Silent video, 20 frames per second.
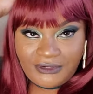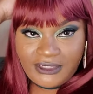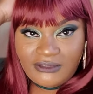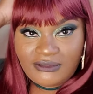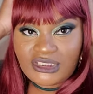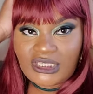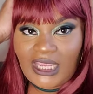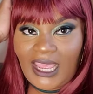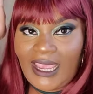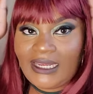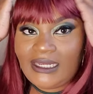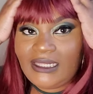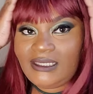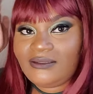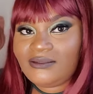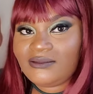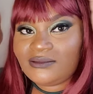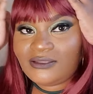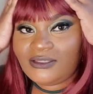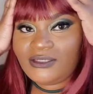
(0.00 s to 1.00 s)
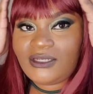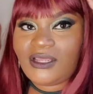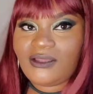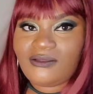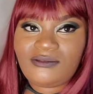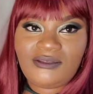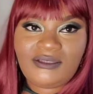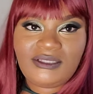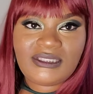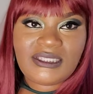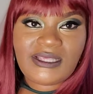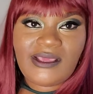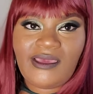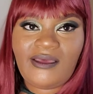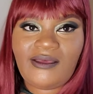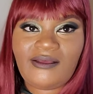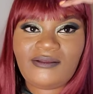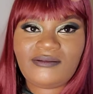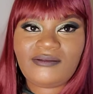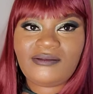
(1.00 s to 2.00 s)
shiny. You know, you can
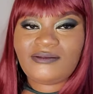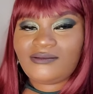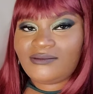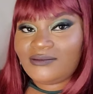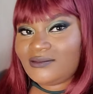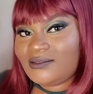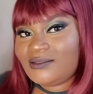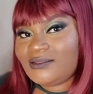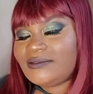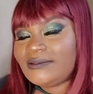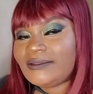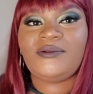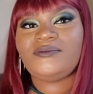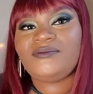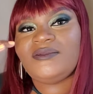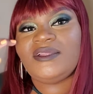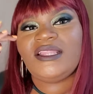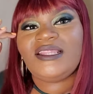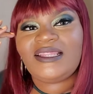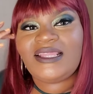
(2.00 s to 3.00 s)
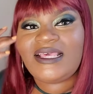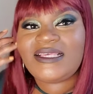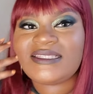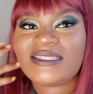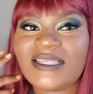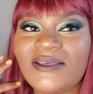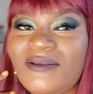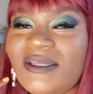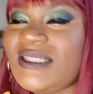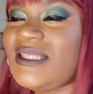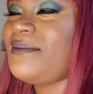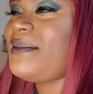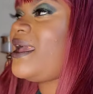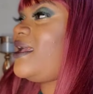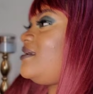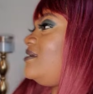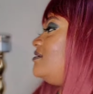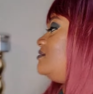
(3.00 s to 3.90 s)
tell. Let's see what somebody